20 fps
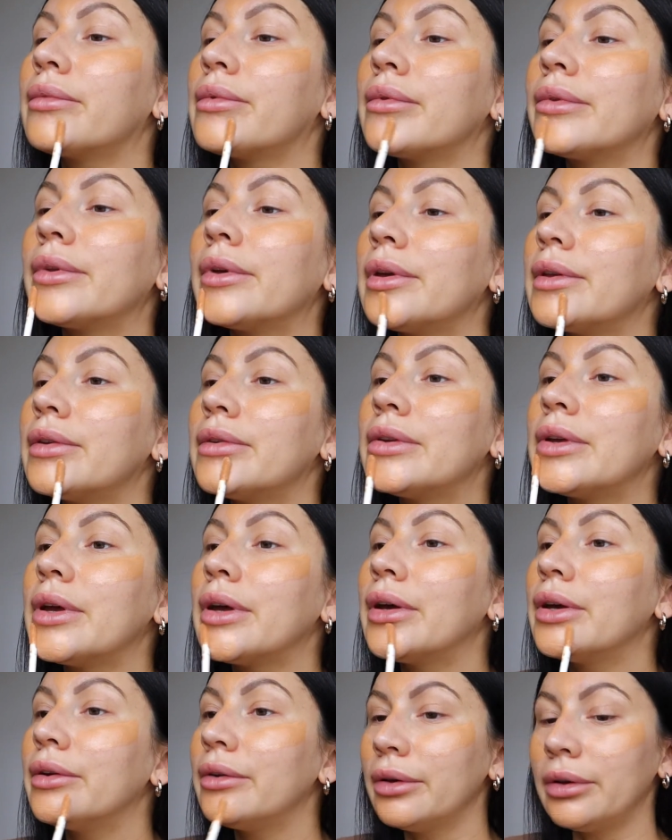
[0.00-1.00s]
like
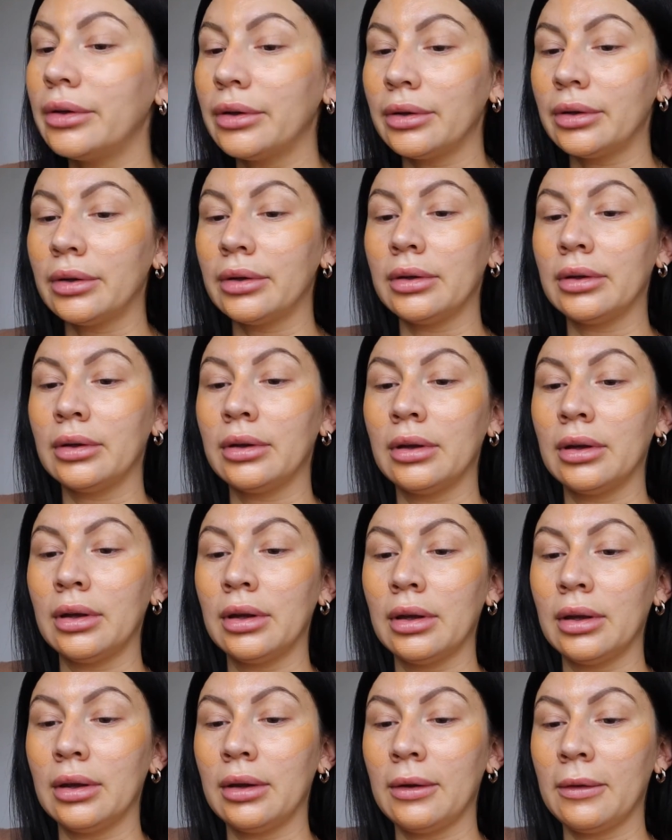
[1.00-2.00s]
so,
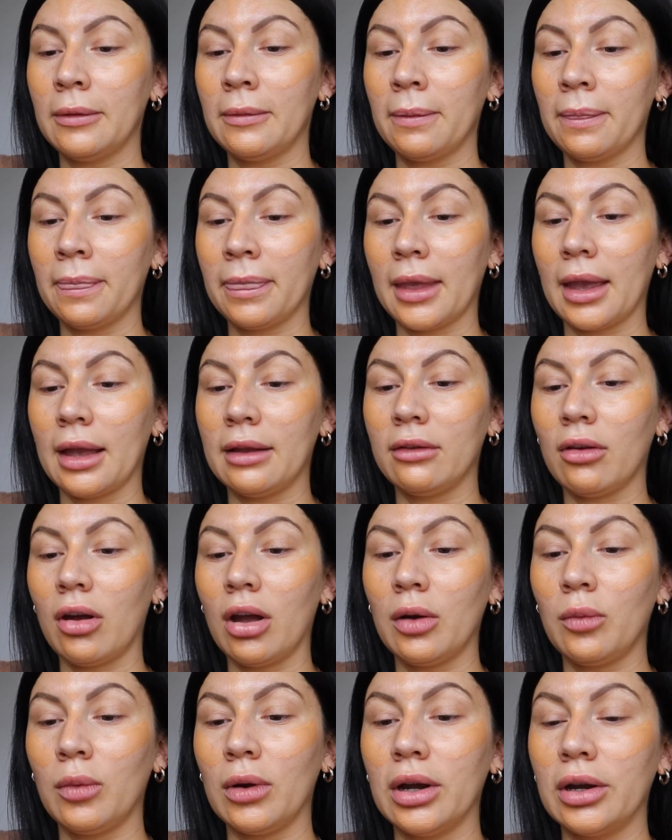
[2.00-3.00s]
and
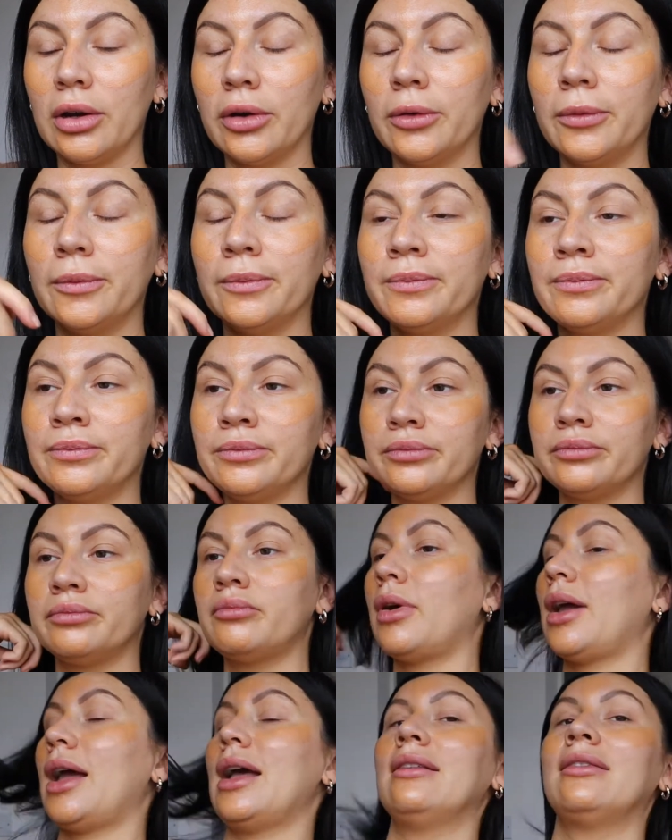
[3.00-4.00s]
I will.
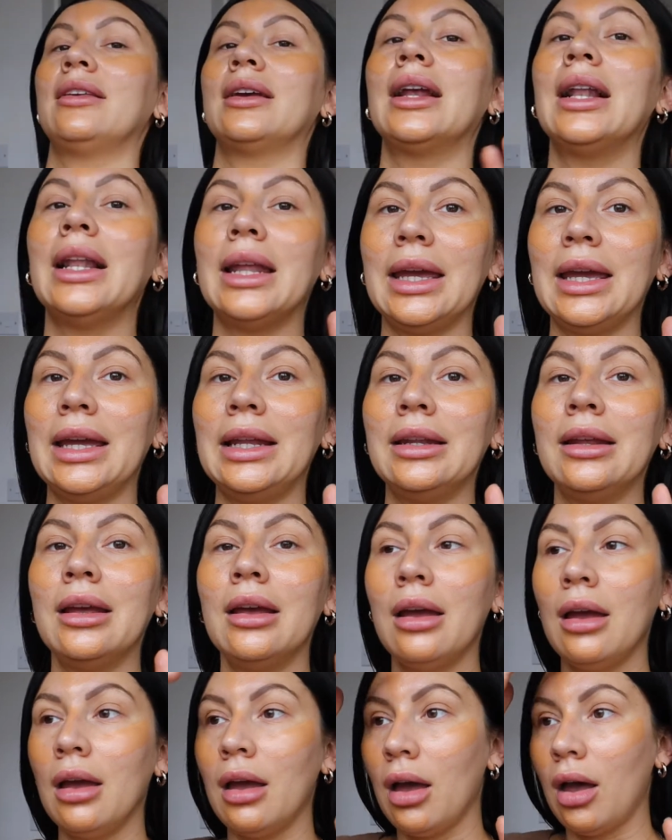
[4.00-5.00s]
My hands are clean.
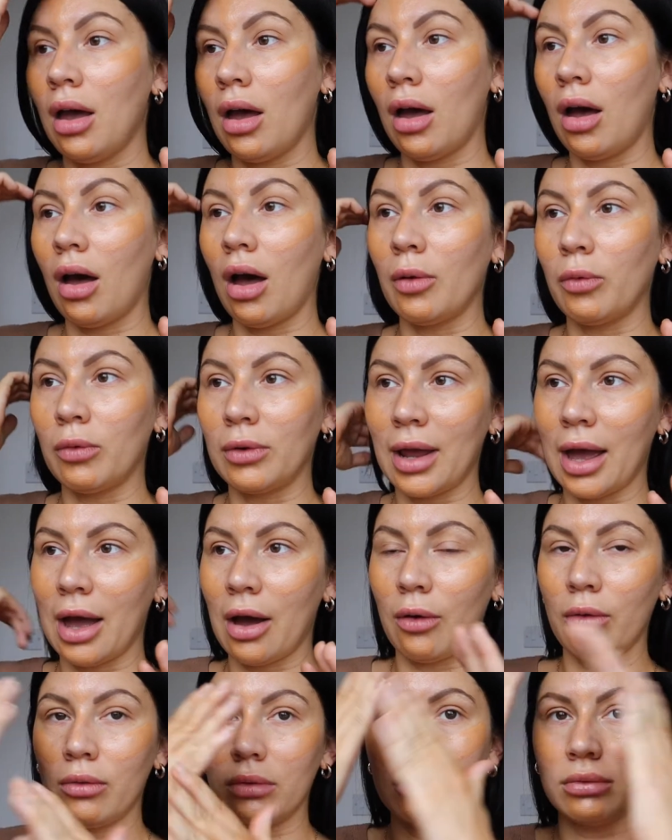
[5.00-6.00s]
I will
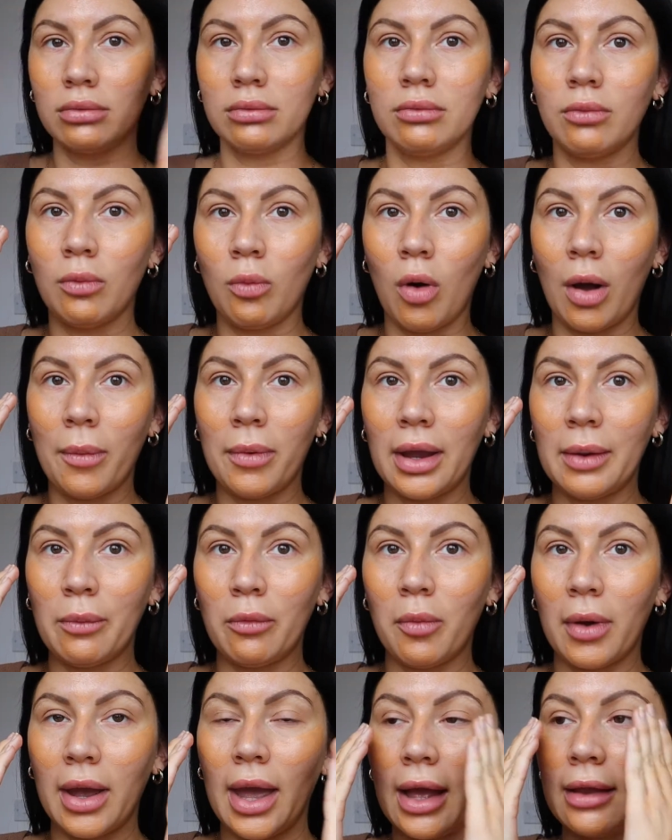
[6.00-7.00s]
now wipe it in
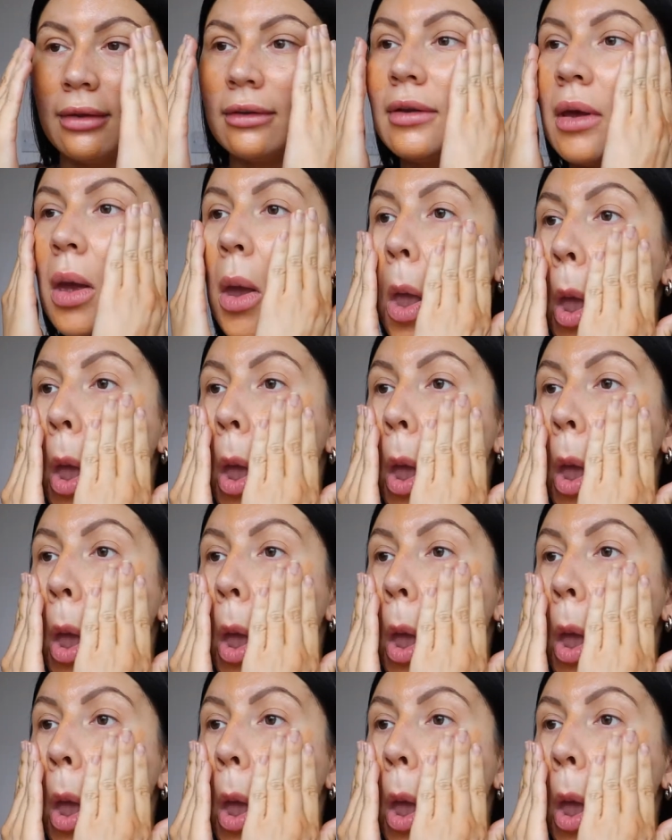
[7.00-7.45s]
with my hands.